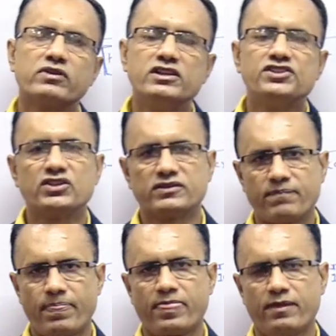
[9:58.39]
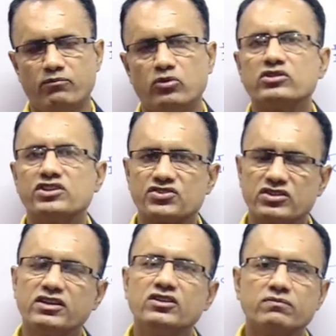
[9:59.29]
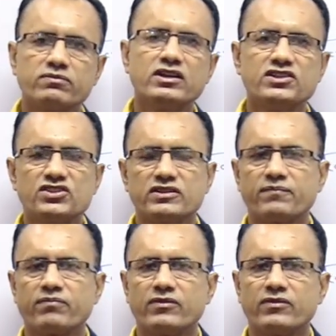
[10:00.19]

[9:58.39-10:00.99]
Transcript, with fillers: culture, for the study of culture.